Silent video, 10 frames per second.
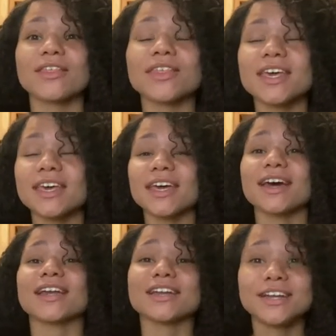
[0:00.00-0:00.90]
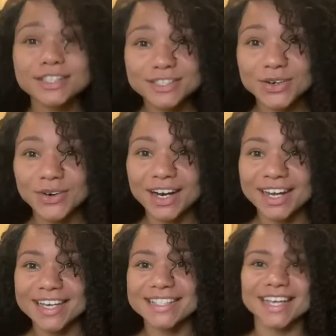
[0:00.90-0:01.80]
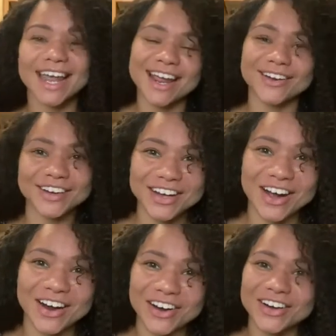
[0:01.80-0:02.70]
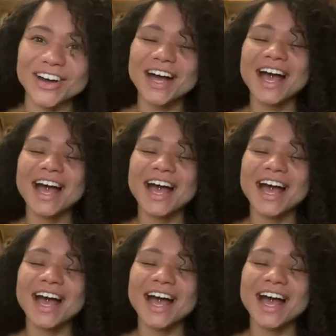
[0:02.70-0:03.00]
the notorious Eric Carle,